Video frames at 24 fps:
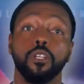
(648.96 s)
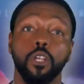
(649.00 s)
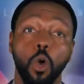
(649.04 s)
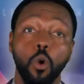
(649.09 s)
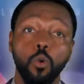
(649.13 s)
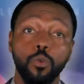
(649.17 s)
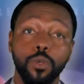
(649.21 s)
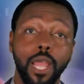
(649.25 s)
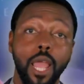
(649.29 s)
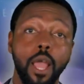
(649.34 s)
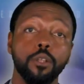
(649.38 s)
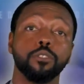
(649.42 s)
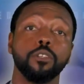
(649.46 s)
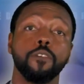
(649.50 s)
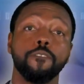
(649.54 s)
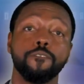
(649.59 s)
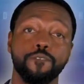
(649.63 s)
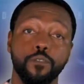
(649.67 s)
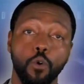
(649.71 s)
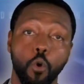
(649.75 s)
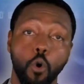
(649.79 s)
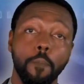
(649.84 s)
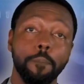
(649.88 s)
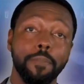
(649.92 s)
Go now to
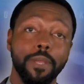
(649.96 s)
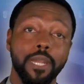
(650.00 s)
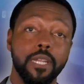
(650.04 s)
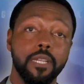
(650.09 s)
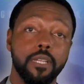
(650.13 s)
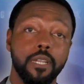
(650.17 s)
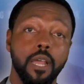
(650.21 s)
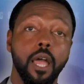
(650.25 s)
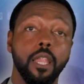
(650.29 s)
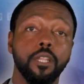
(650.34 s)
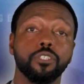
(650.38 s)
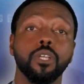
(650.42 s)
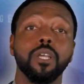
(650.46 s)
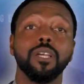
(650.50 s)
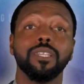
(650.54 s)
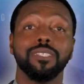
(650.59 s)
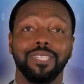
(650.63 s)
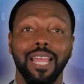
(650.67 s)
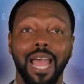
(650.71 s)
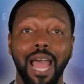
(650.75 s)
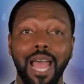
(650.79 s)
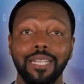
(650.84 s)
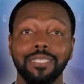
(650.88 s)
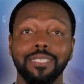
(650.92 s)

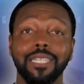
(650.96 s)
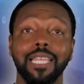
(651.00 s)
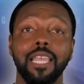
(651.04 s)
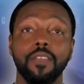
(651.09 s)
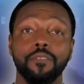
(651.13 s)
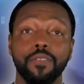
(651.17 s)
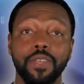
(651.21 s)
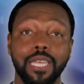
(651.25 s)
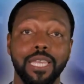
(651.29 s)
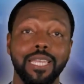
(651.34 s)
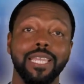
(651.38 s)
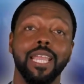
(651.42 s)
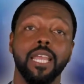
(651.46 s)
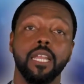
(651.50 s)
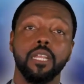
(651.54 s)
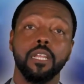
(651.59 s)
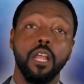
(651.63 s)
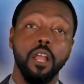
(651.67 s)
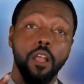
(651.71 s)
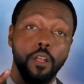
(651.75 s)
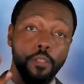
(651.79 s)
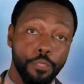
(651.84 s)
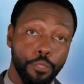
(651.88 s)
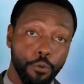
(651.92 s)
ForbiddenKnowledge.tv and get
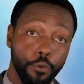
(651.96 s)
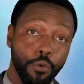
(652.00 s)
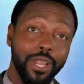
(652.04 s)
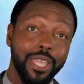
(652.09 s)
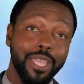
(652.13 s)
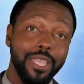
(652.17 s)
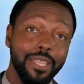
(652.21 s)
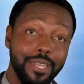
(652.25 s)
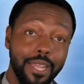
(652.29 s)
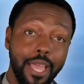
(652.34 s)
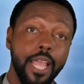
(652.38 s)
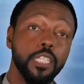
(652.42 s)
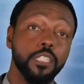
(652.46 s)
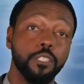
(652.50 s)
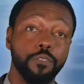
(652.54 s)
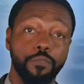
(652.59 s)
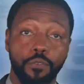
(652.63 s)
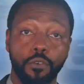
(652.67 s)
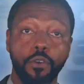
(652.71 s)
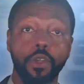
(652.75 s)
three days